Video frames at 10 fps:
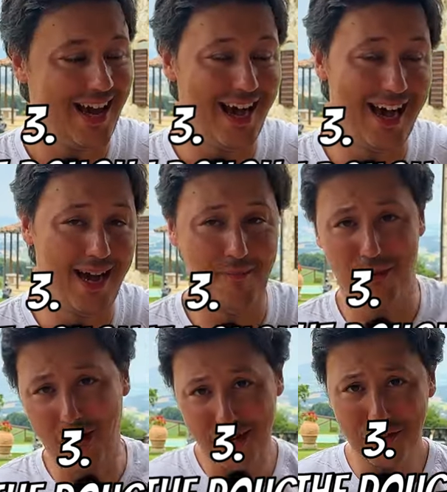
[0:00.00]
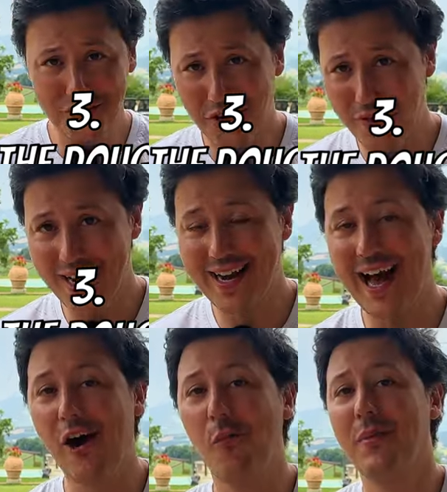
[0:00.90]
Uh, I'm not gonna do that right
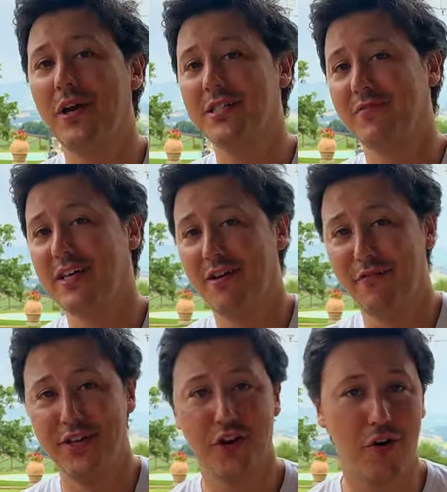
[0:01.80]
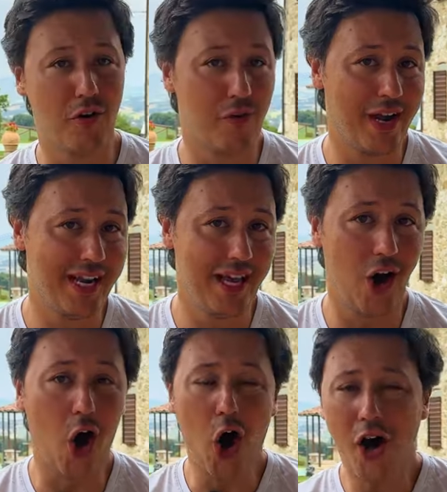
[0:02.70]
now because I've done a video already
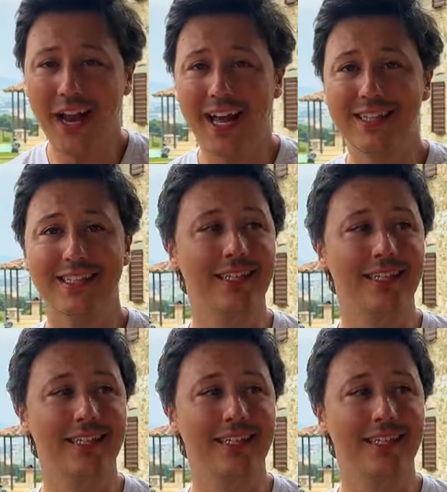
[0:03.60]
on it